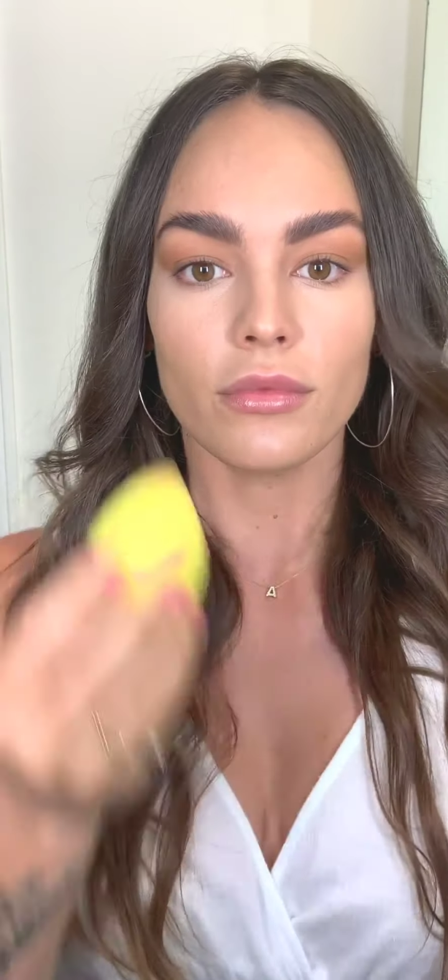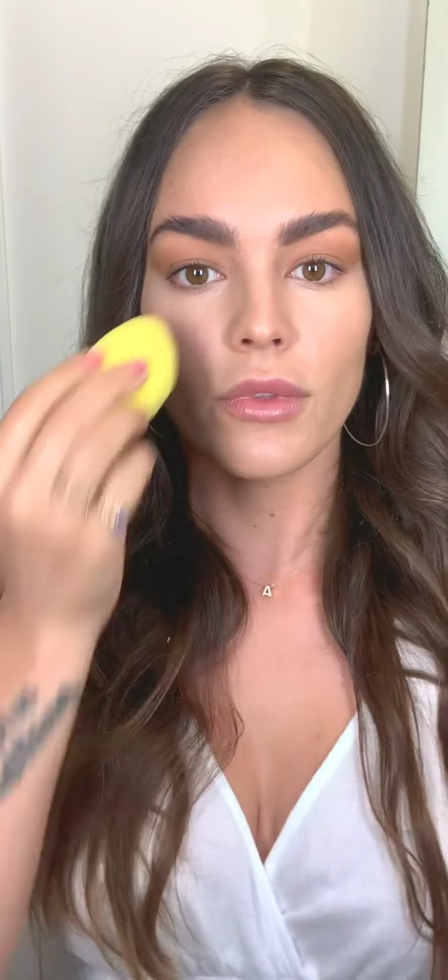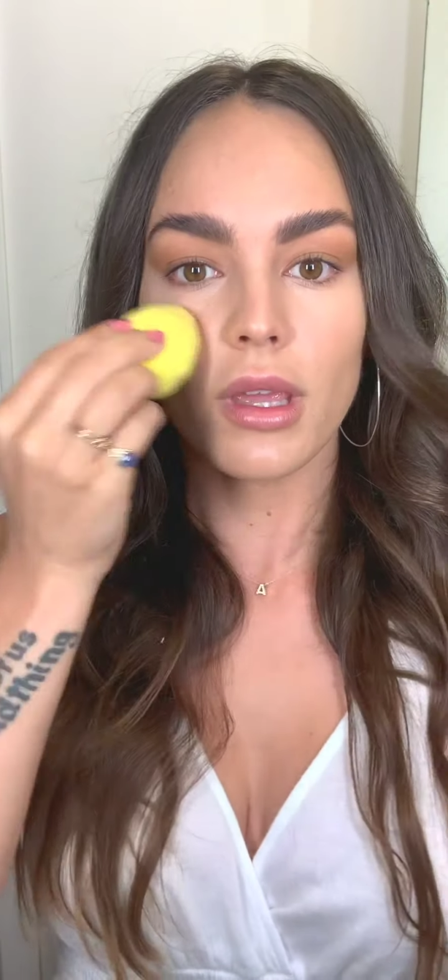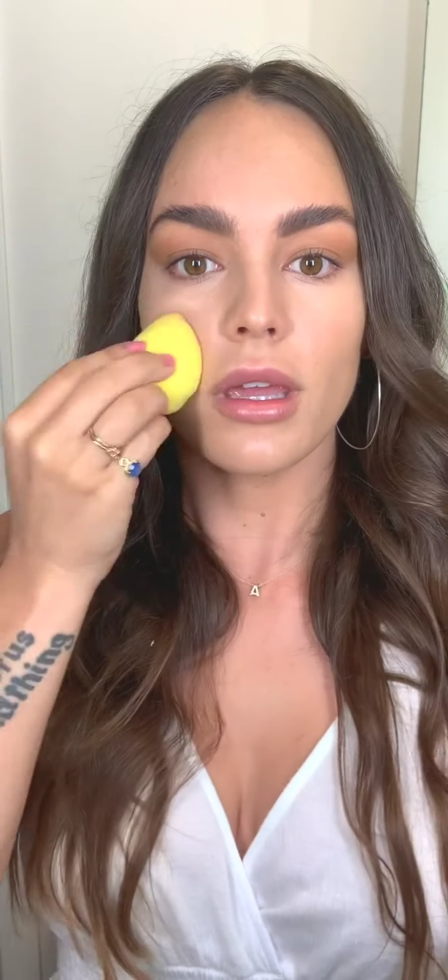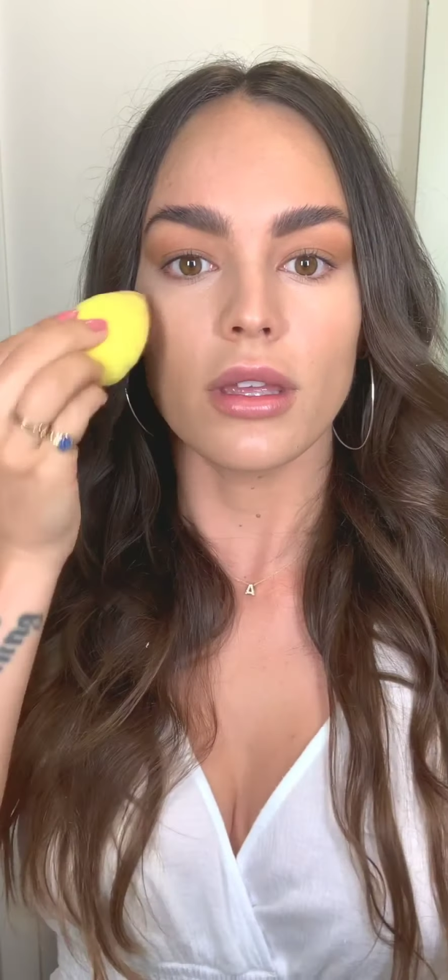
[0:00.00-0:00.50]

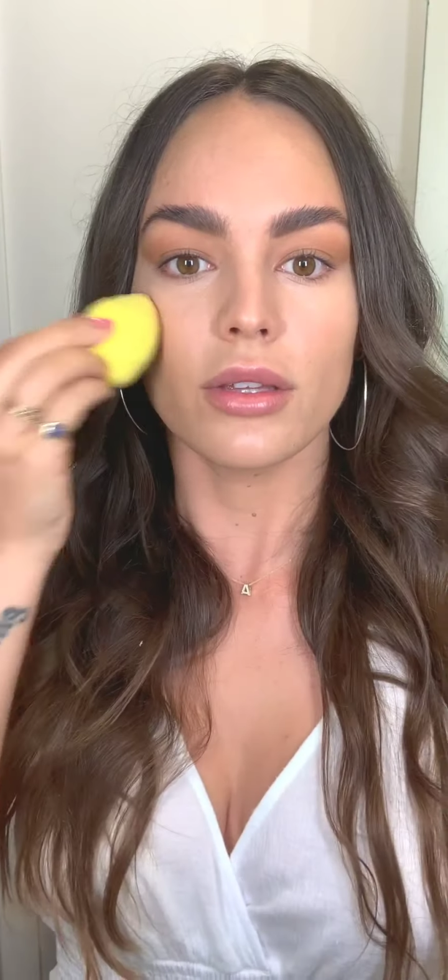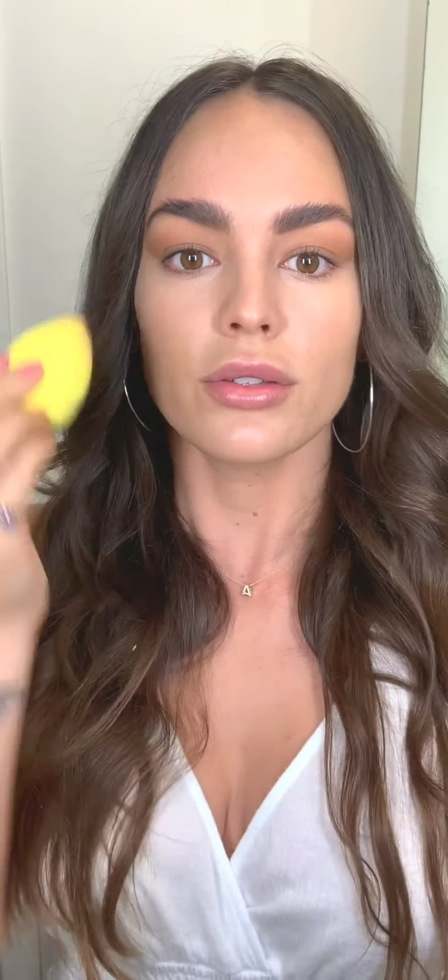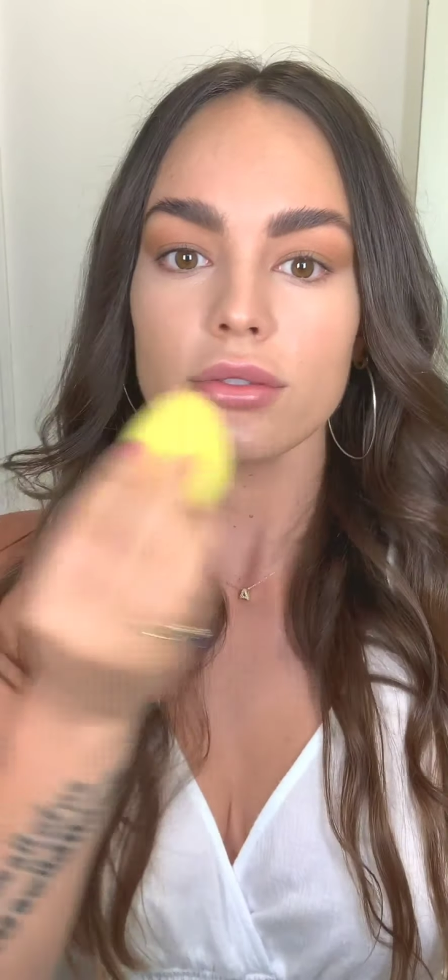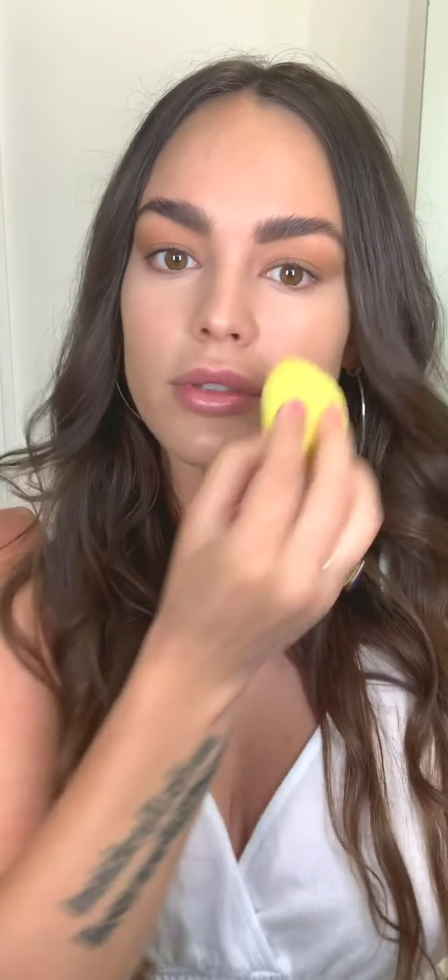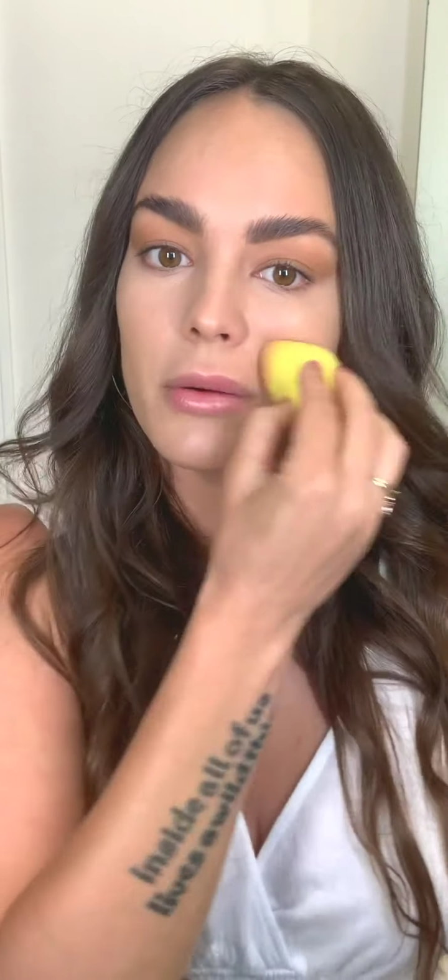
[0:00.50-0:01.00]
Okay,
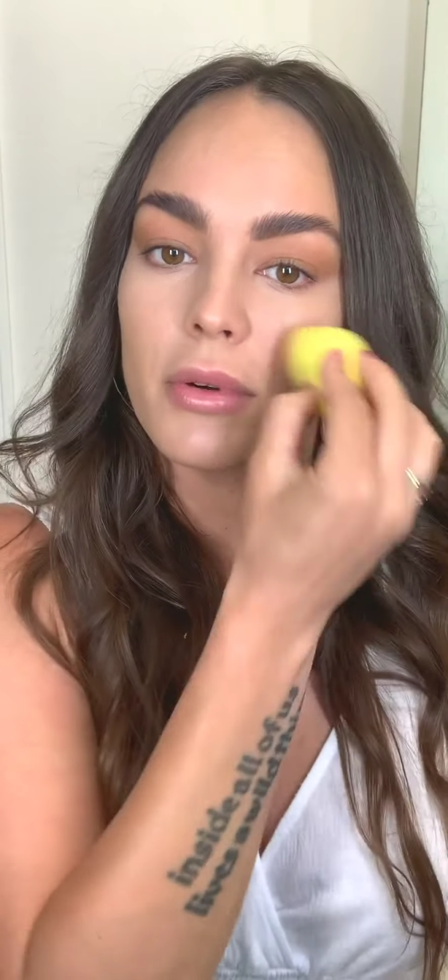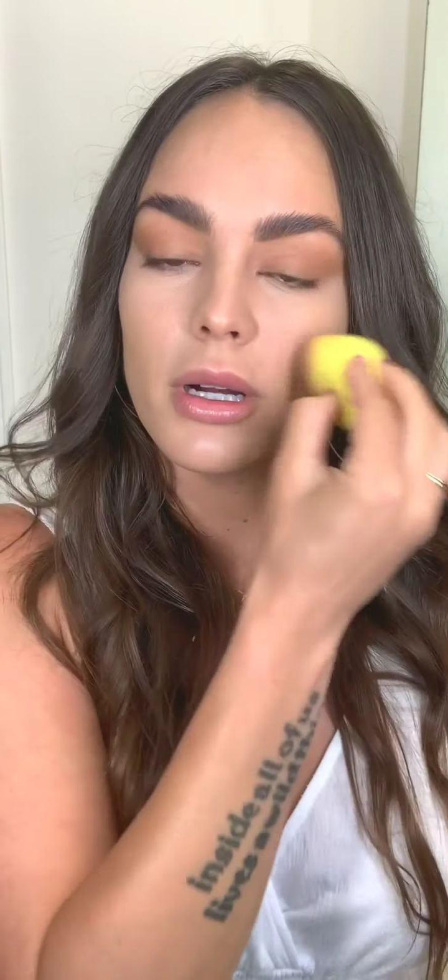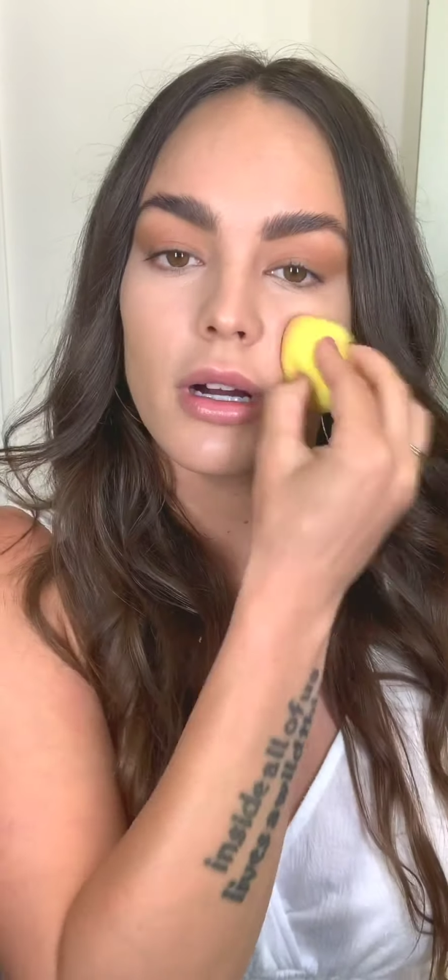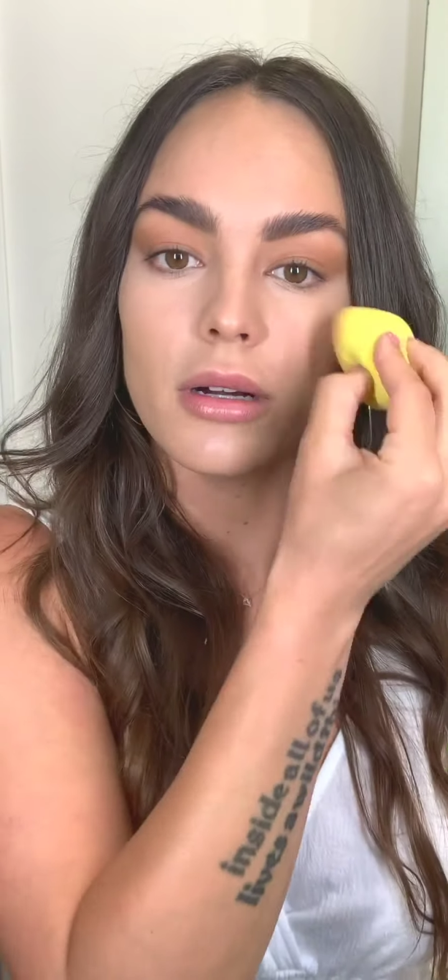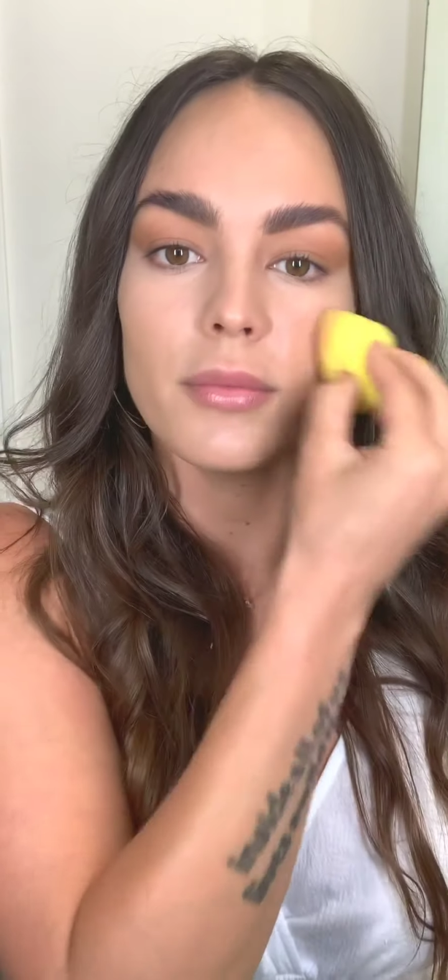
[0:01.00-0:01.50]
so we're all